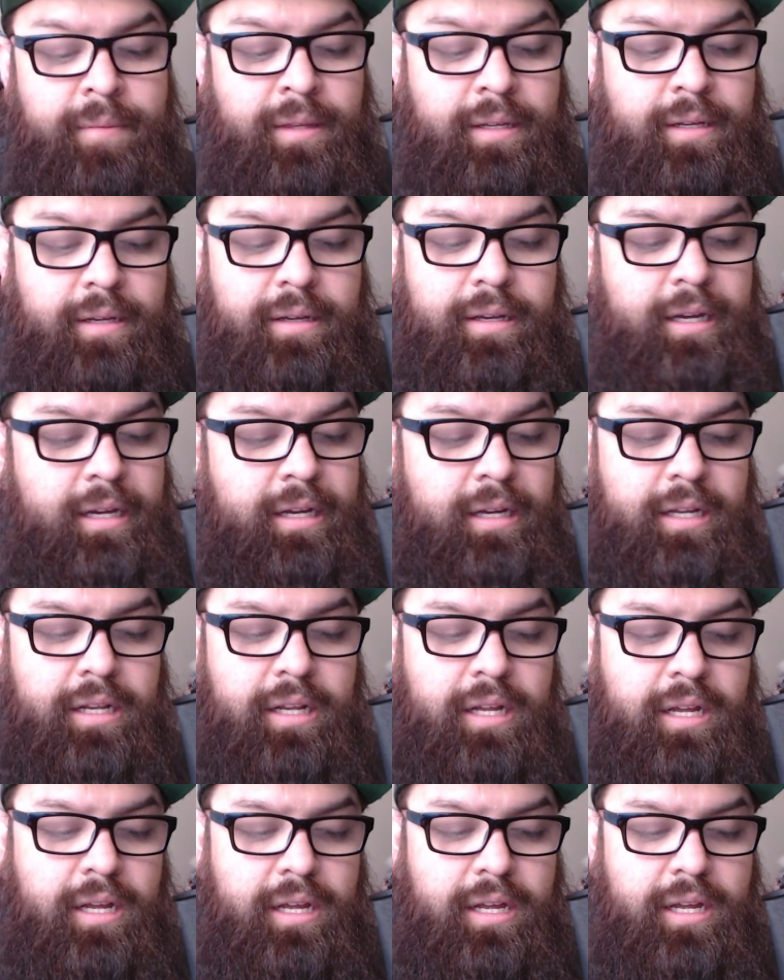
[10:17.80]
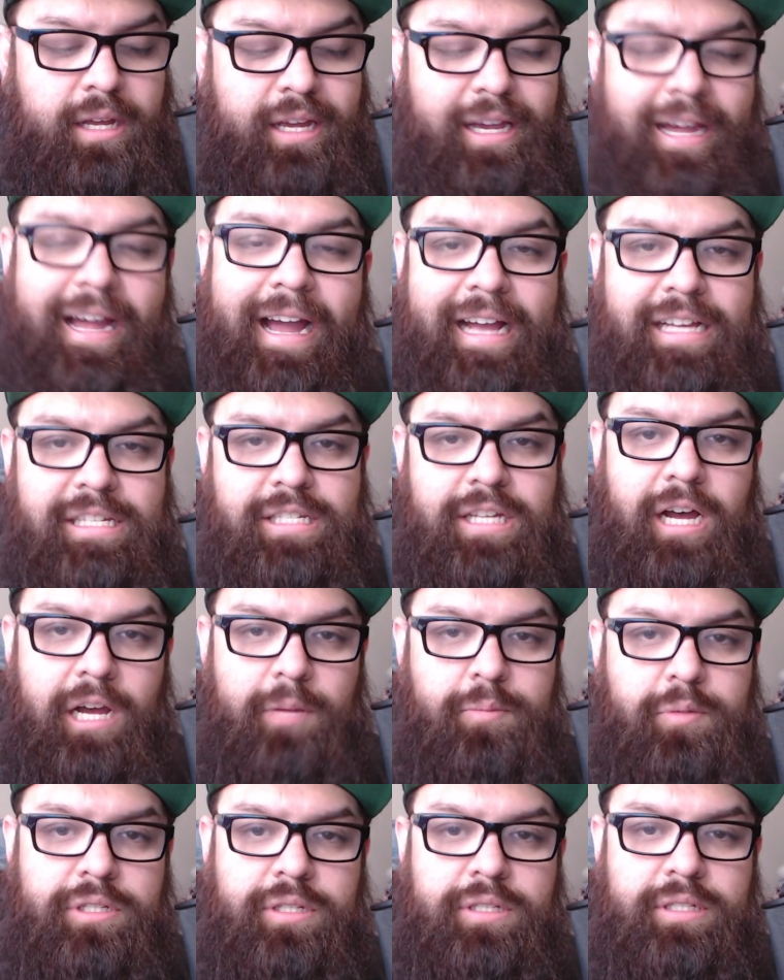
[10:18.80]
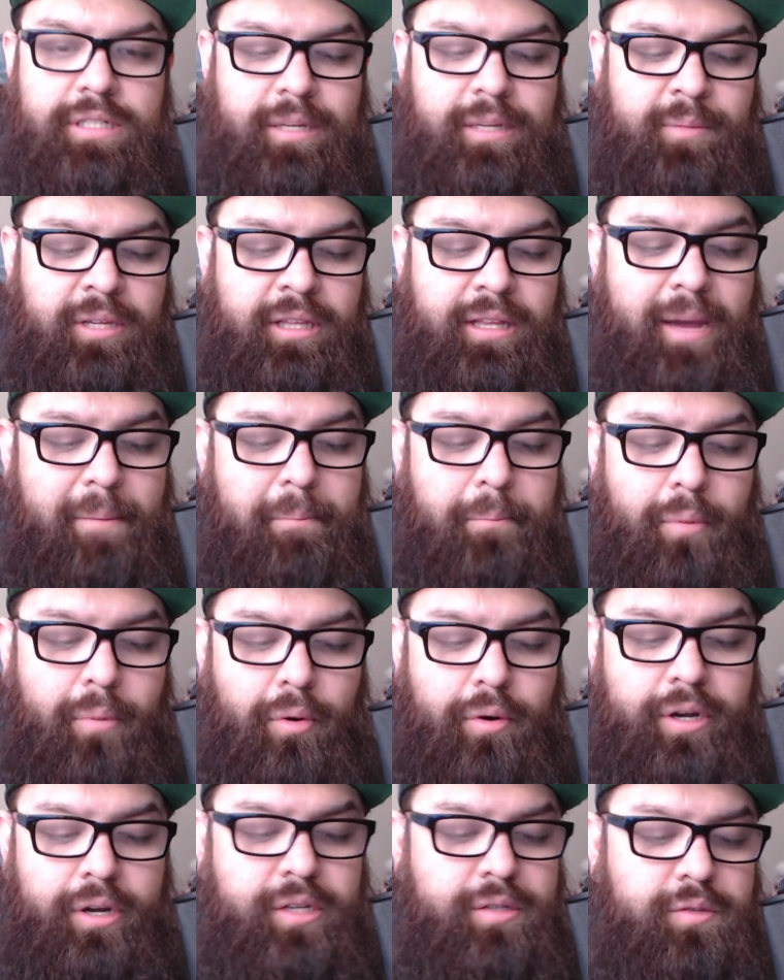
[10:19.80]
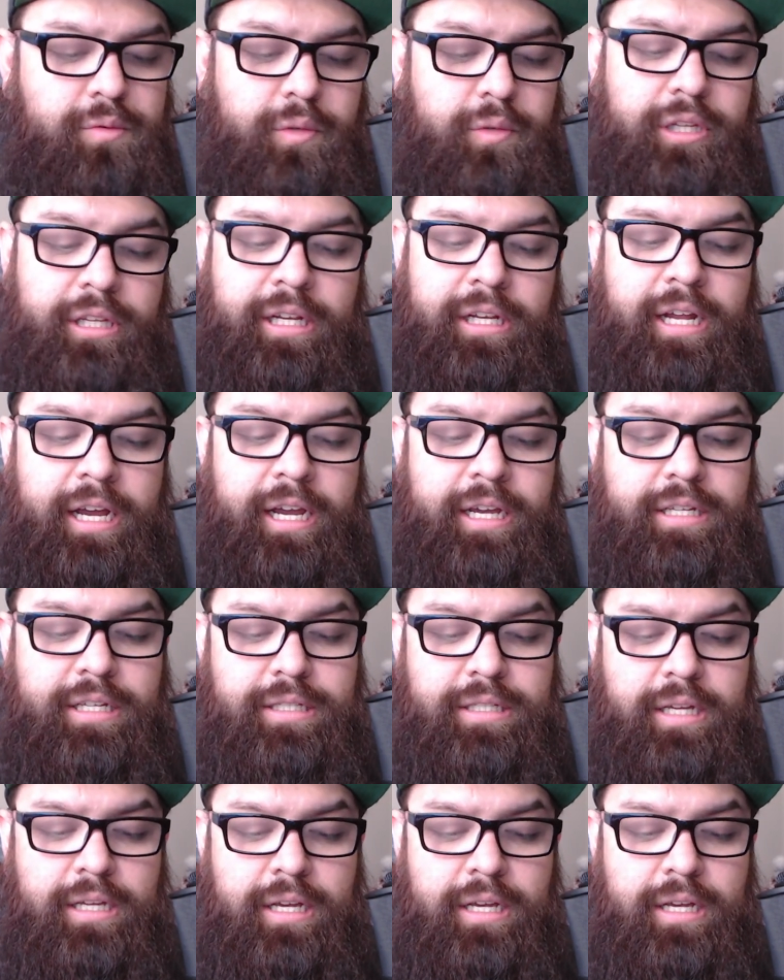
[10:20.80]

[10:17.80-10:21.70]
And it has options. I mean, that board is really nice.